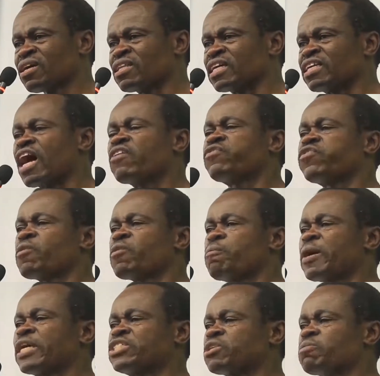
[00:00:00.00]
that
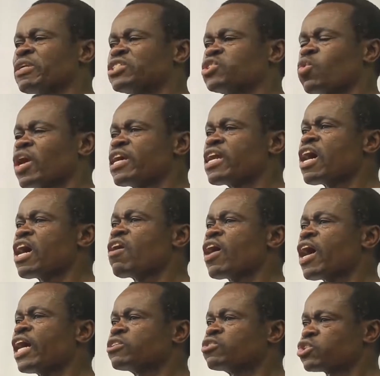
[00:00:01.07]
Afro-pessimists were now
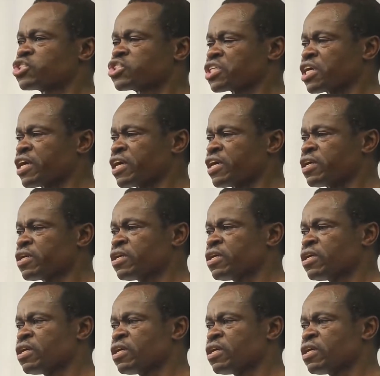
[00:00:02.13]
hard to say